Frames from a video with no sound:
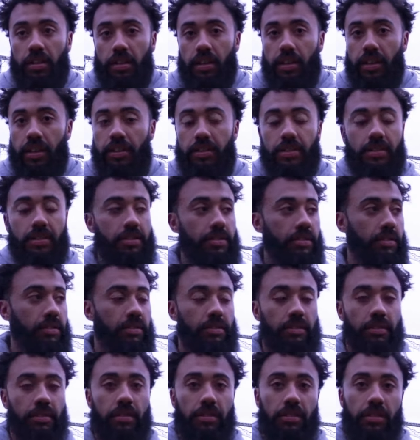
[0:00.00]
it is
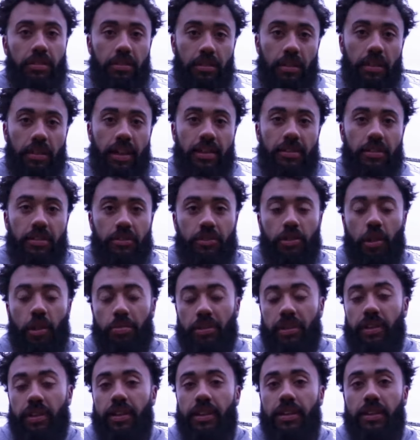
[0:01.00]
against the
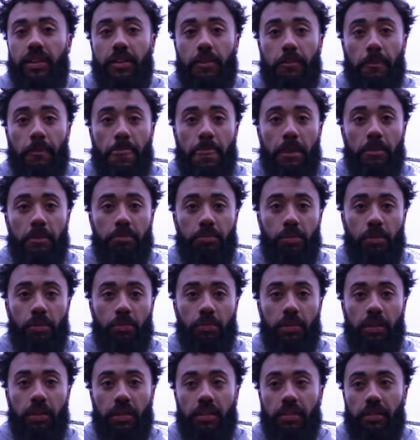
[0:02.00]
top of the league,
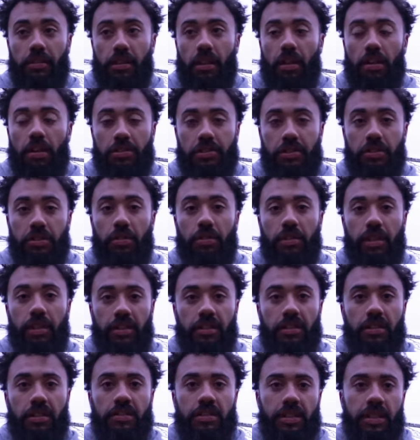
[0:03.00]
but we are still
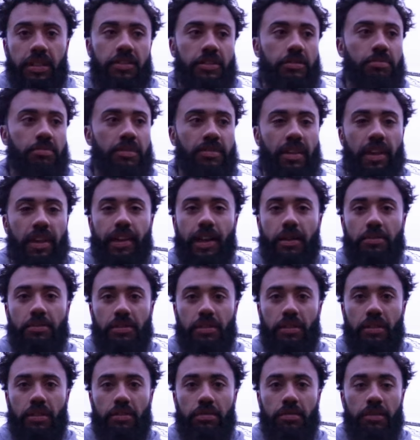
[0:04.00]
in contention with 8
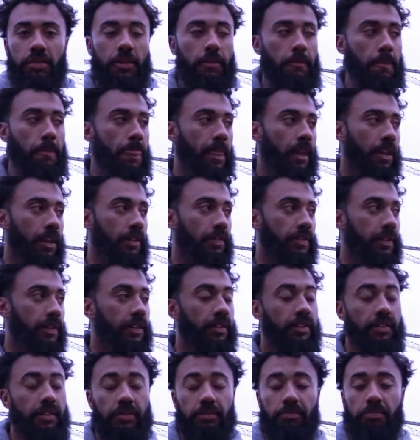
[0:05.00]
games to go, and I
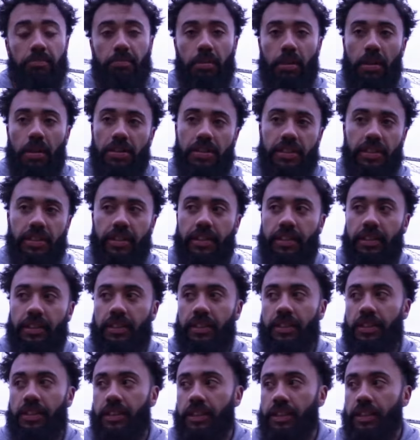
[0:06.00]
think personally
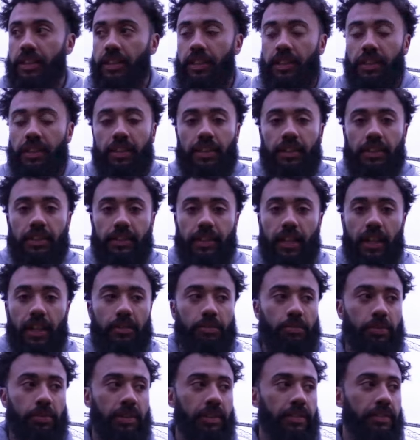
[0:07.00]

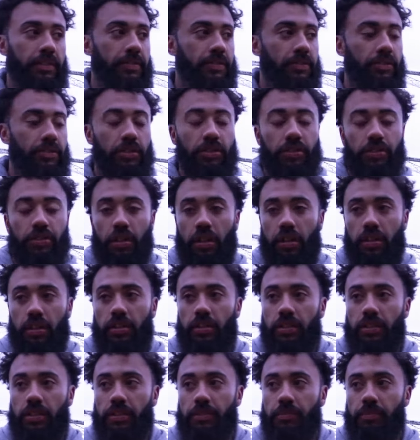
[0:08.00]
that we've just got
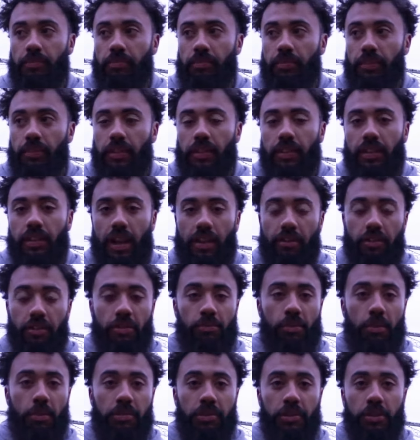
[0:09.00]
to carry
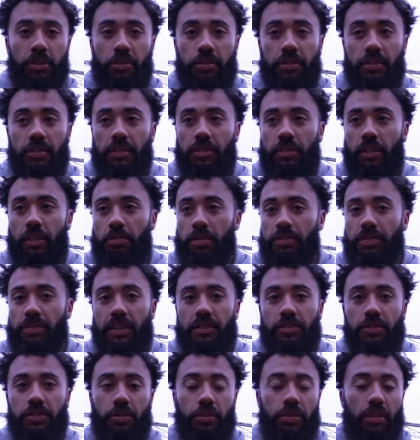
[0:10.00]
on what we're doing. I know we've
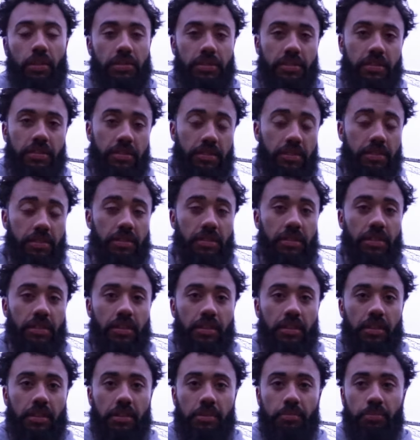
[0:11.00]
had 2 losses,
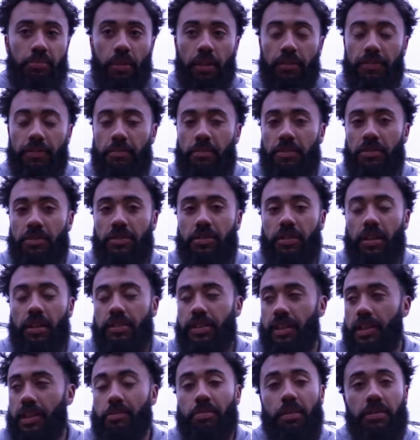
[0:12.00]
but I think we've just
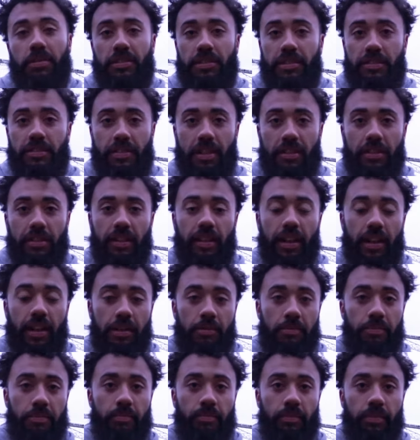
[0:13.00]
got to take the positives out of the
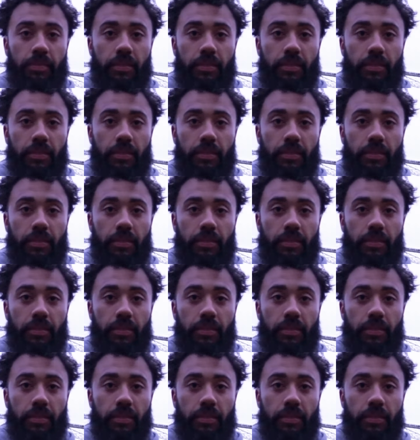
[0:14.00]
game,